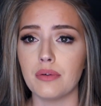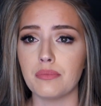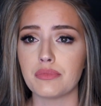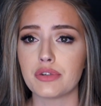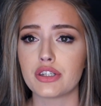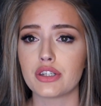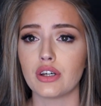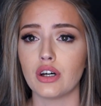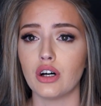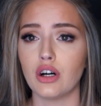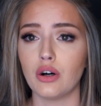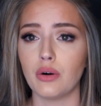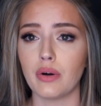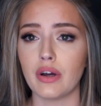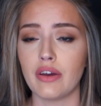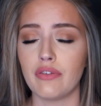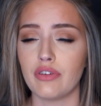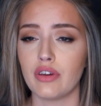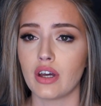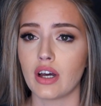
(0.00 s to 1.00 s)
So
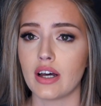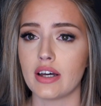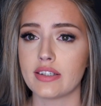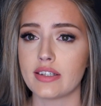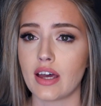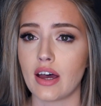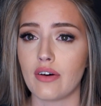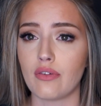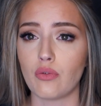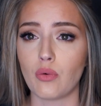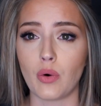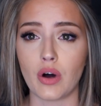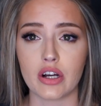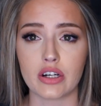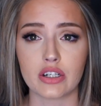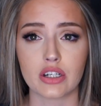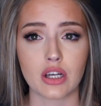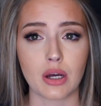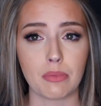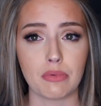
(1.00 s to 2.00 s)
if you guys have
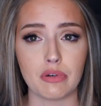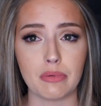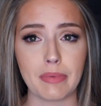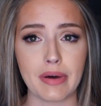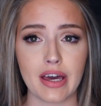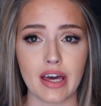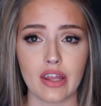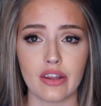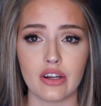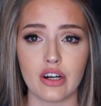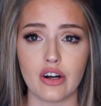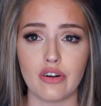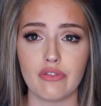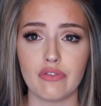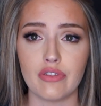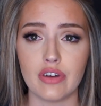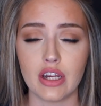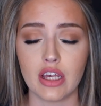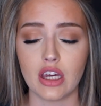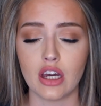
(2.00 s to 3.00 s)
watched a couple of my other
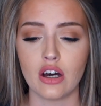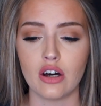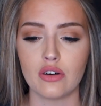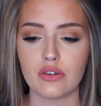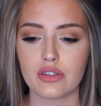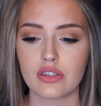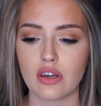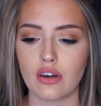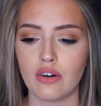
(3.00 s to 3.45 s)
videos